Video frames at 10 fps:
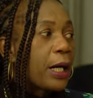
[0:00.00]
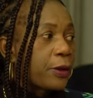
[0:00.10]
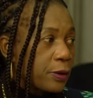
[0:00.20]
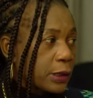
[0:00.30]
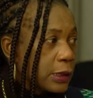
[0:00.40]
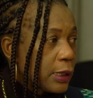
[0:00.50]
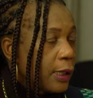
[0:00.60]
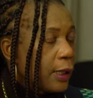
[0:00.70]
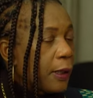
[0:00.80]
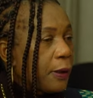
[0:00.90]
are not.
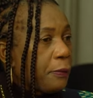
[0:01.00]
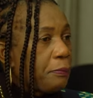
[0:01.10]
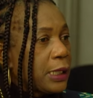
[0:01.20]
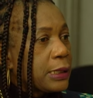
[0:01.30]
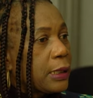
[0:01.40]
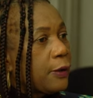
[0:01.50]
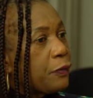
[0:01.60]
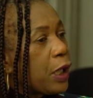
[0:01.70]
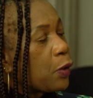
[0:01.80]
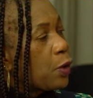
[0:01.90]
But if
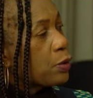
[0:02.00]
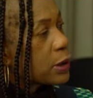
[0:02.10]
they cook